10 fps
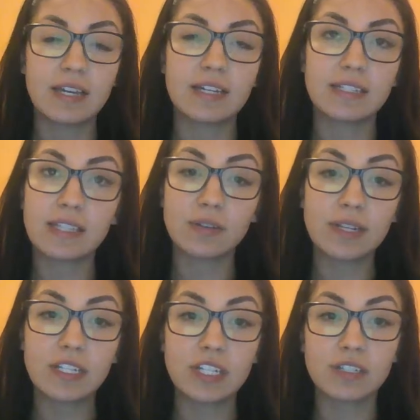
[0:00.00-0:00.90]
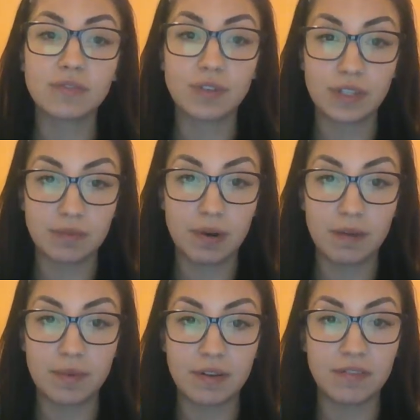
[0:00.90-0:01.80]
Considerations for the
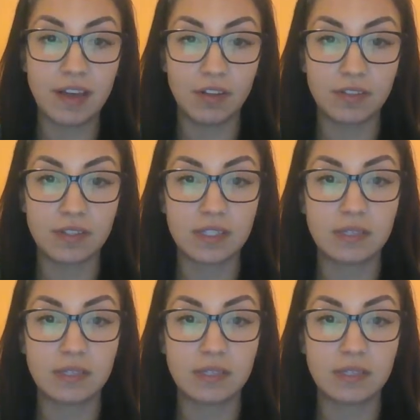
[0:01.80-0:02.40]
Department of Health,